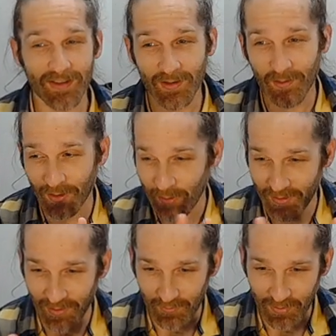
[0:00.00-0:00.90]
So like
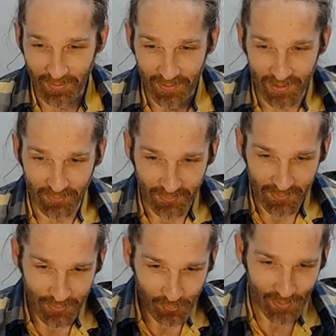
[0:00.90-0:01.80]
within a period of a
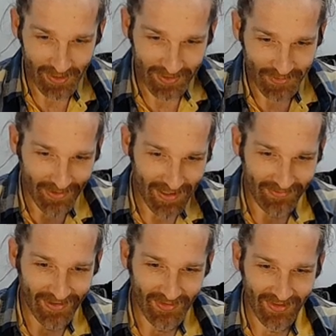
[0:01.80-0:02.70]
few weeks, right
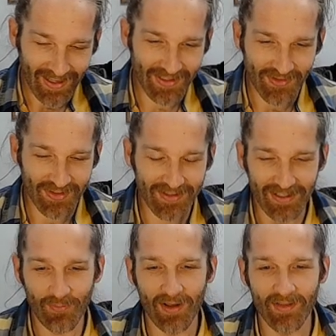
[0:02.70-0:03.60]
around the age of
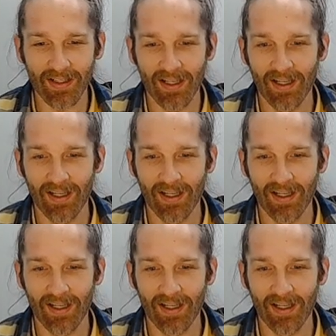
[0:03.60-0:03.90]
6 months,